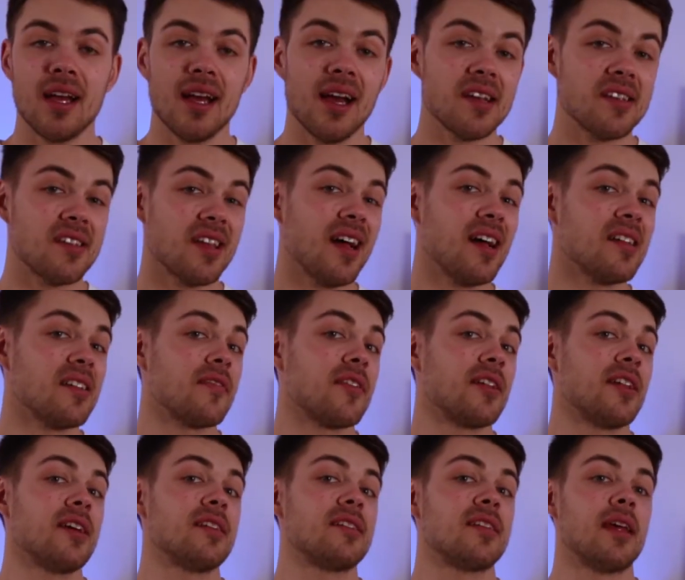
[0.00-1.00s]
as sellers have
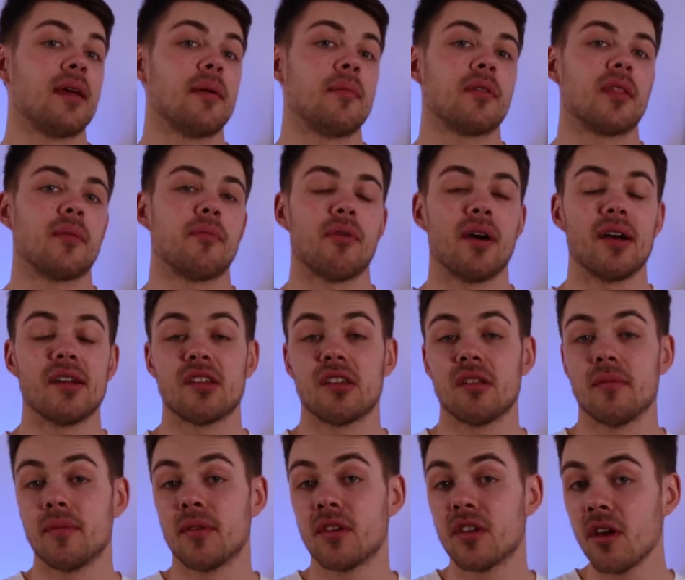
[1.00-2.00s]
clearly deemed the price
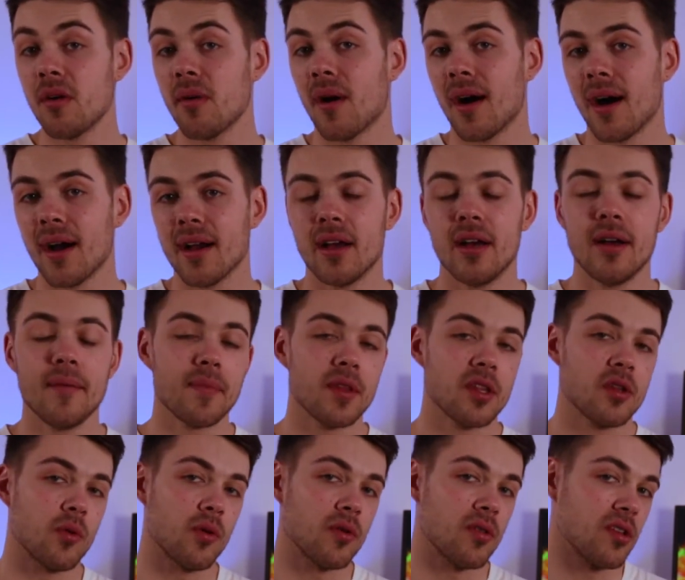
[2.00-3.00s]
to be too high
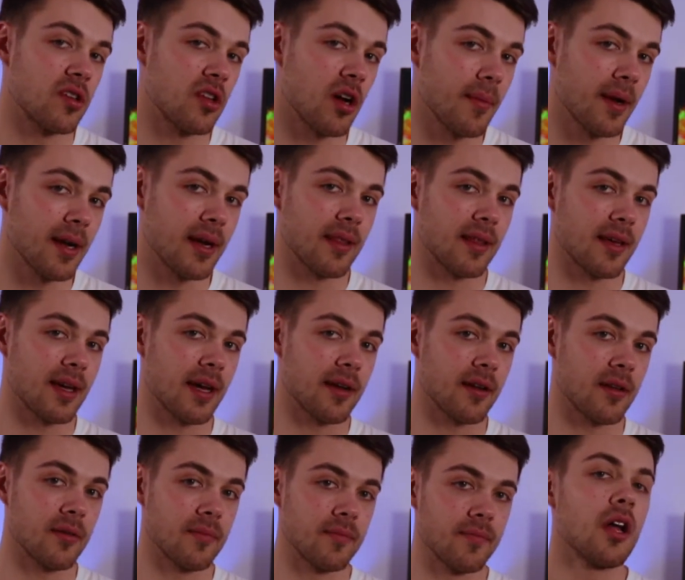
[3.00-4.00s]
towards the top end of the candle.